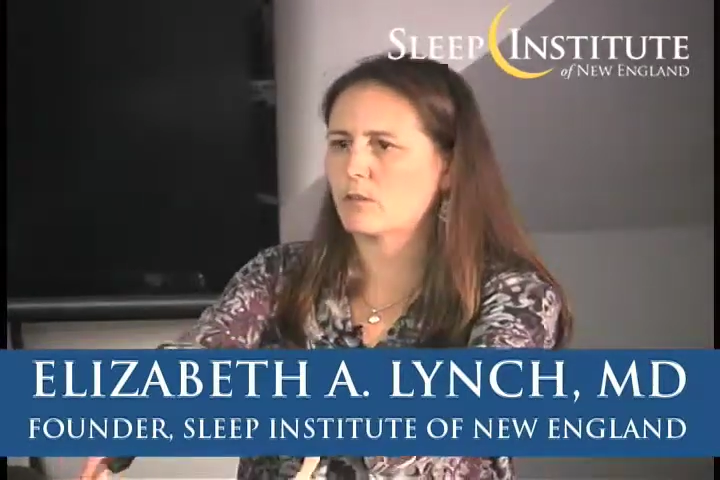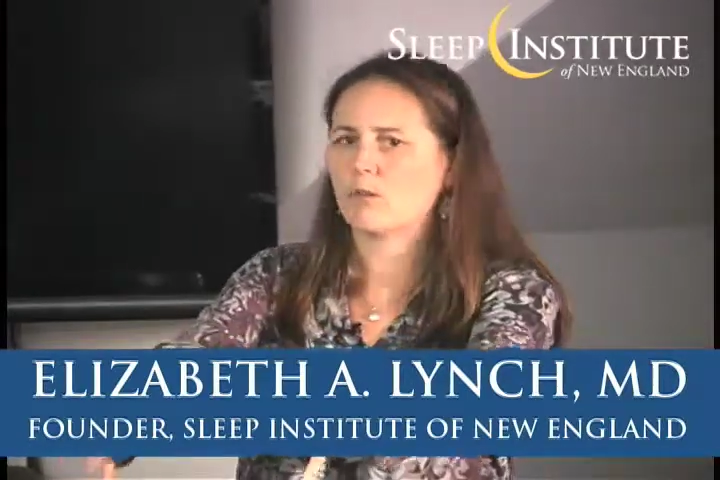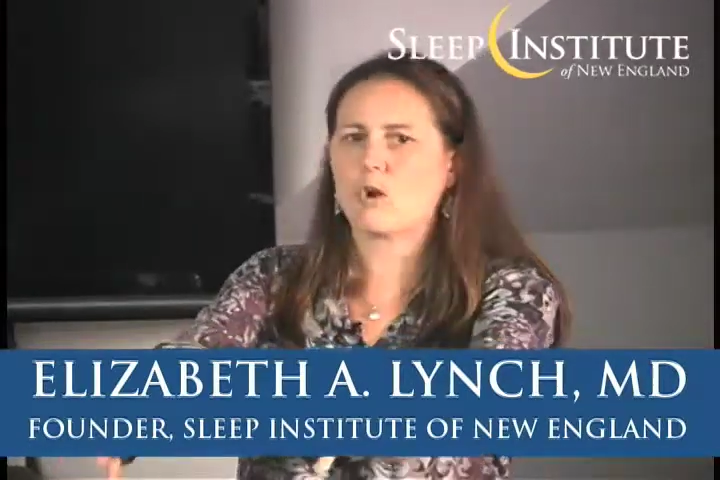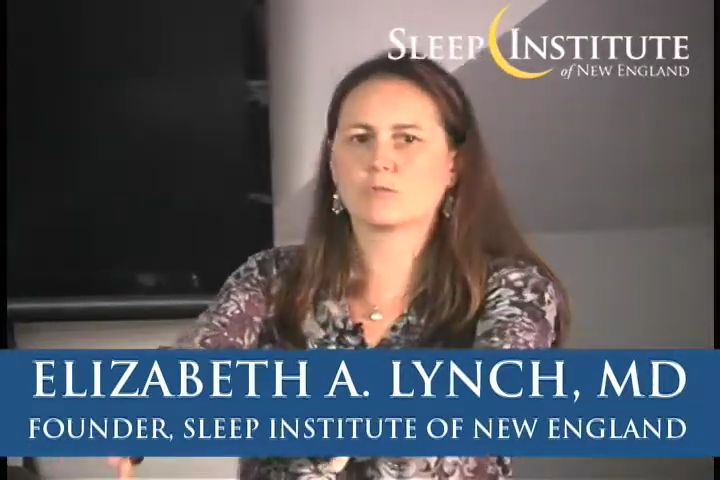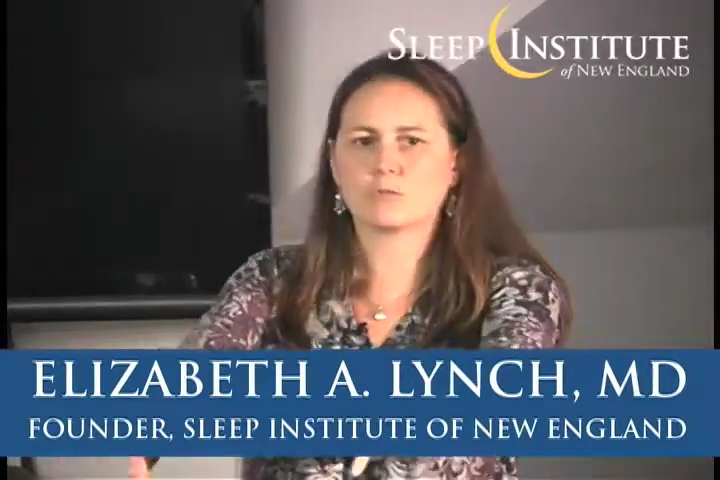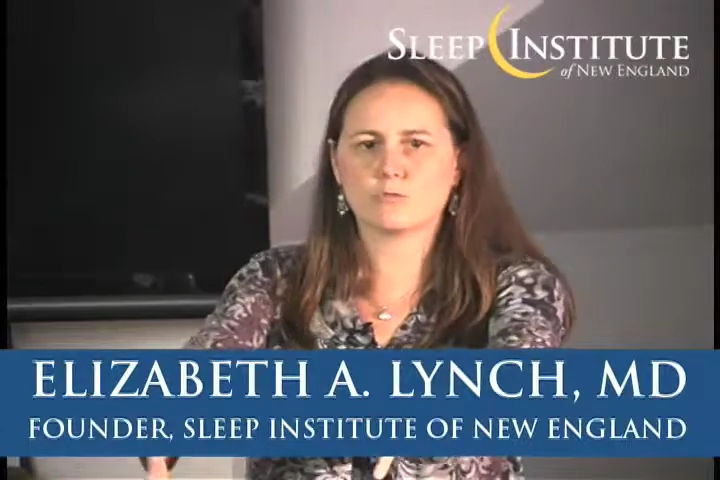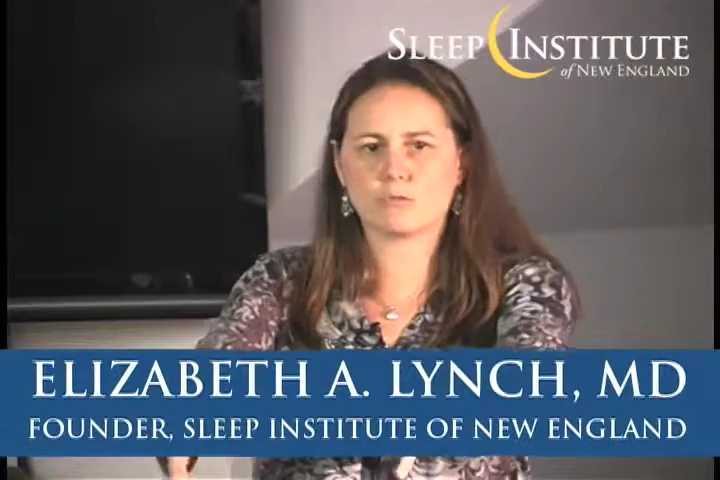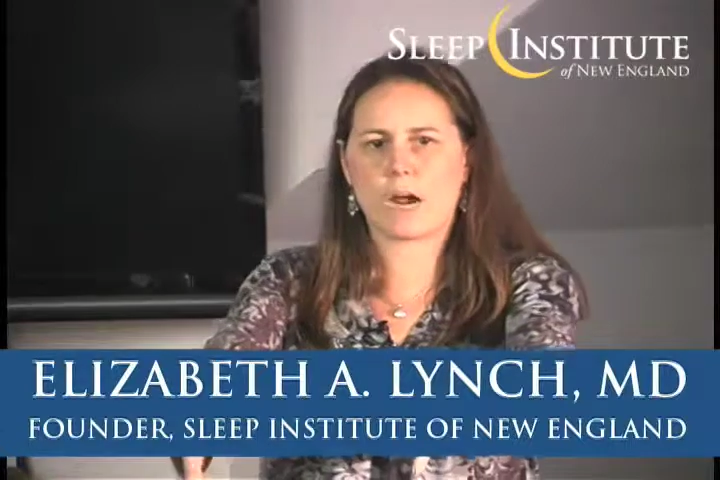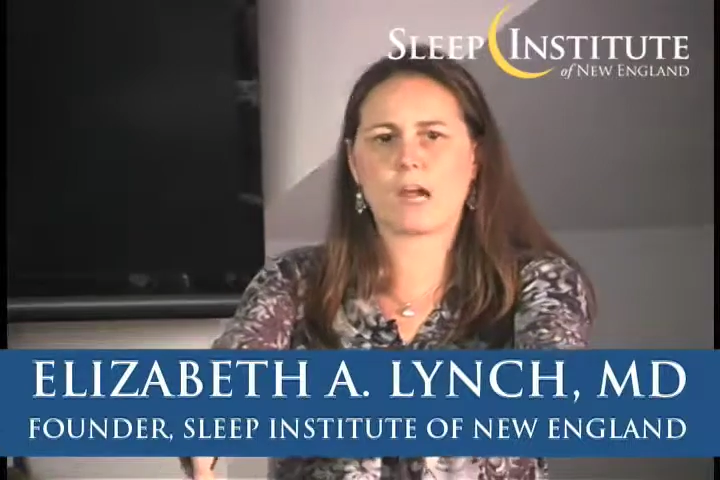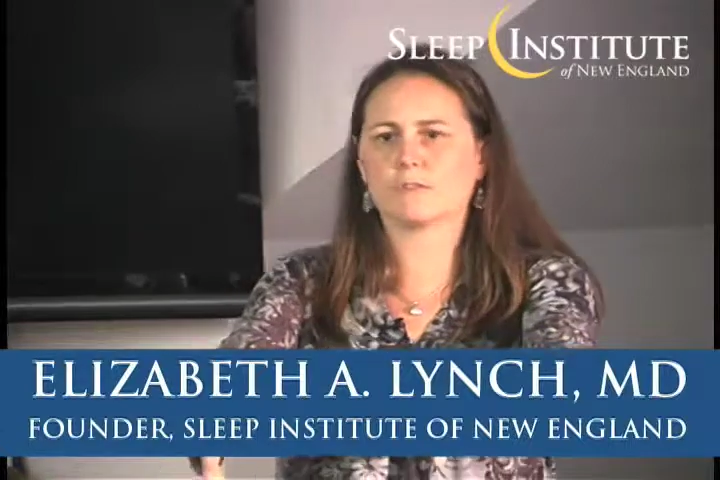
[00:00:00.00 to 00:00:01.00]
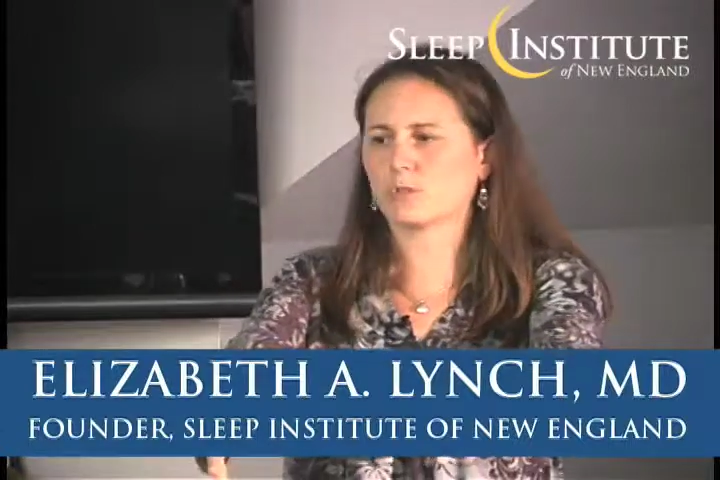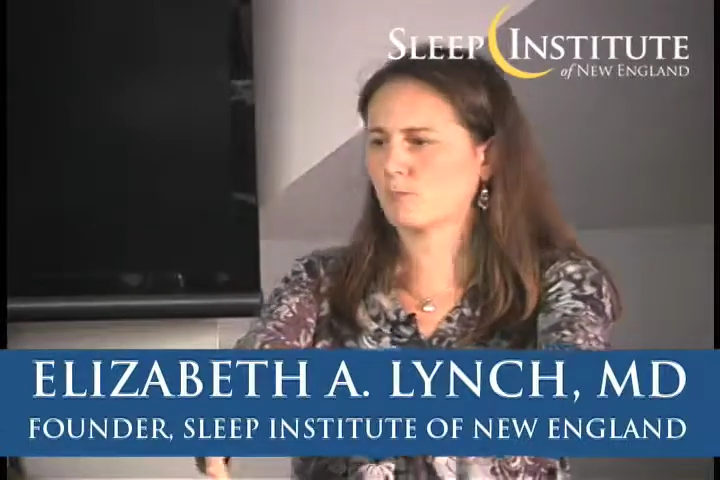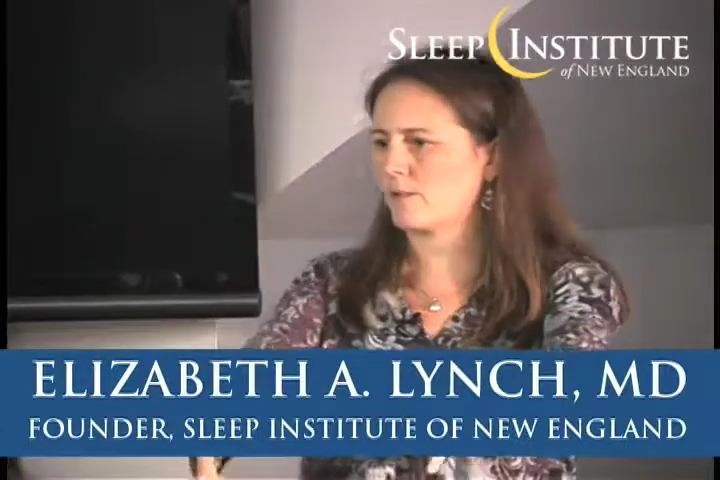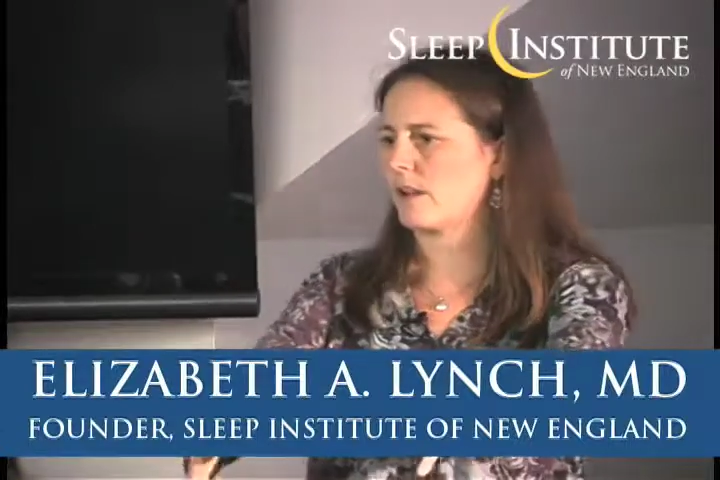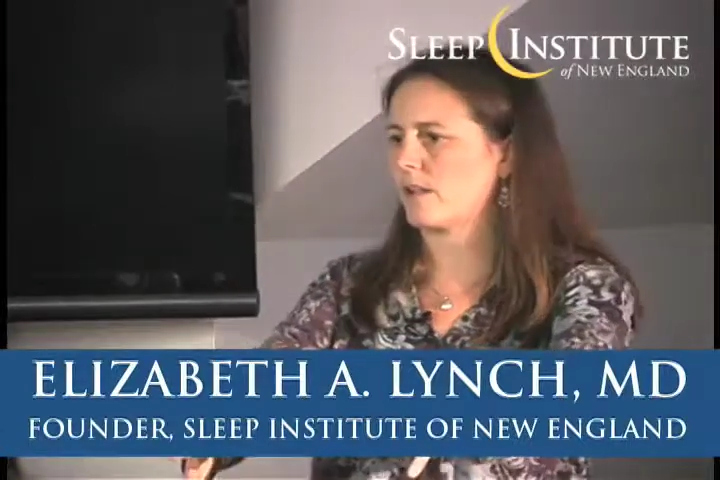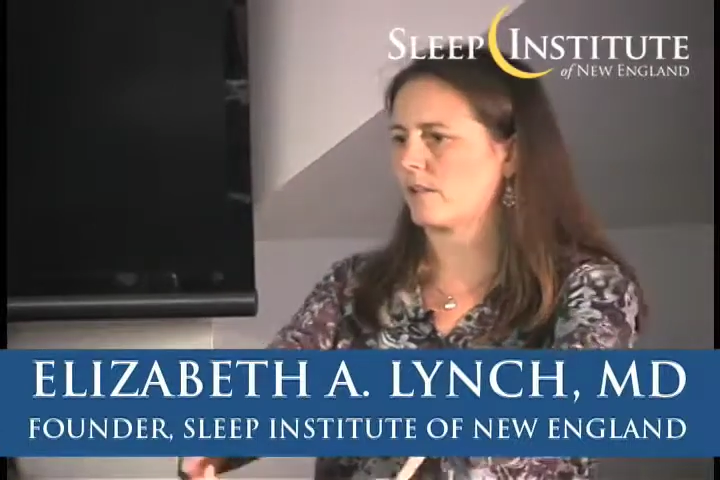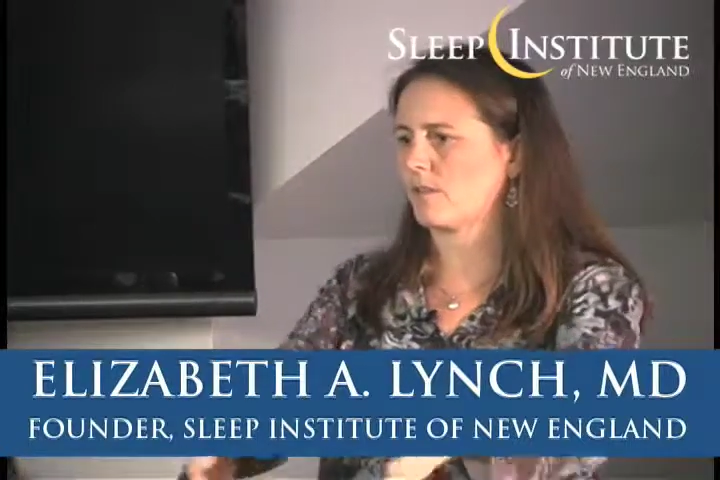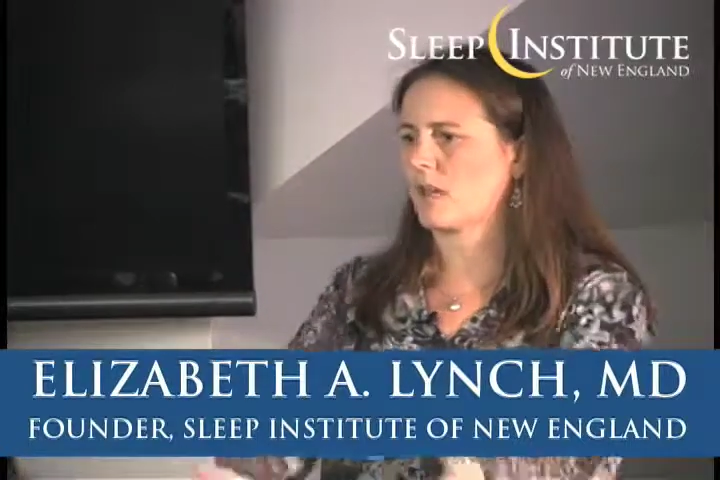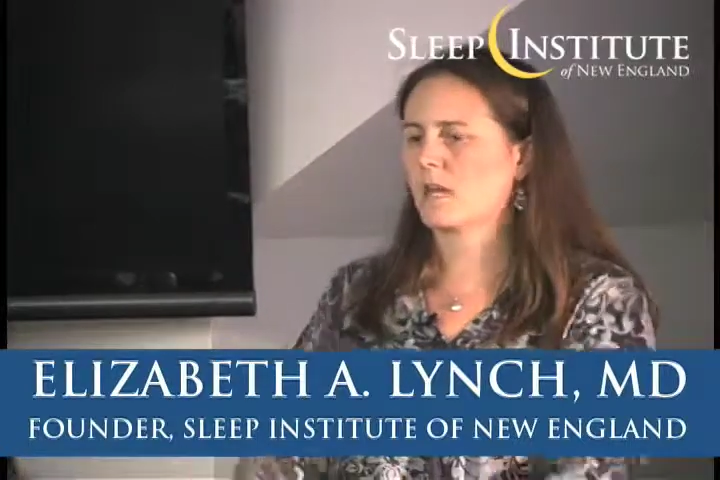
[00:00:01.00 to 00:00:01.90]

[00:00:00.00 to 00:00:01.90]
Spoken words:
their O2 drive to breathe.